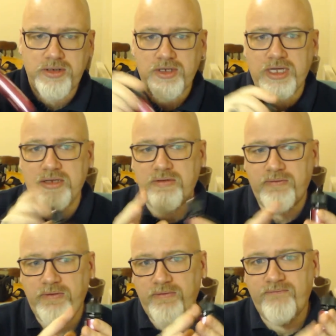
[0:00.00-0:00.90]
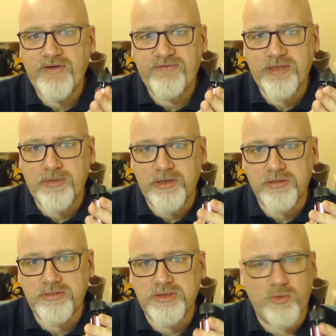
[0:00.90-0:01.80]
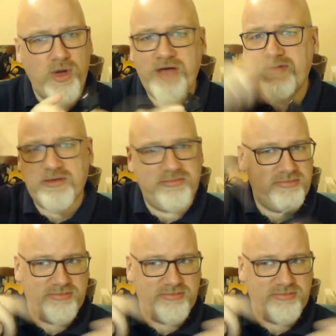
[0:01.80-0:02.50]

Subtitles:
you're getting 50ml or whatever.